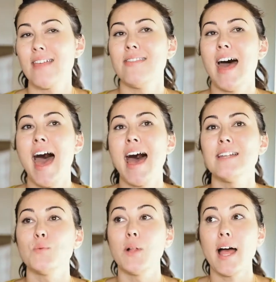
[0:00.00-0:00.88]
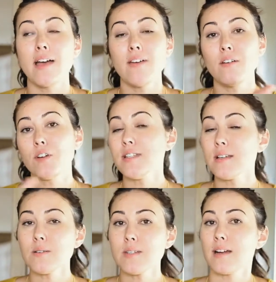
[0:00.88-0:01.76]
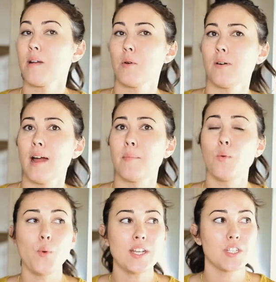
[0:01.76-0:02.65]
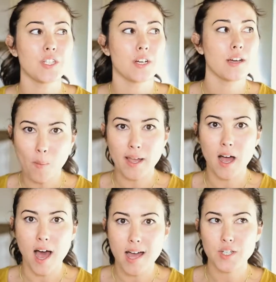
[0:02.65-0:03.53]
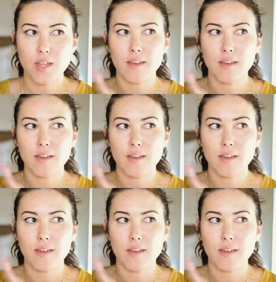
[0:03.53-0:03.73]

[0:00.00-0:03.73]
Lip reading: that will have every single CRNA program, which, oh my gosh,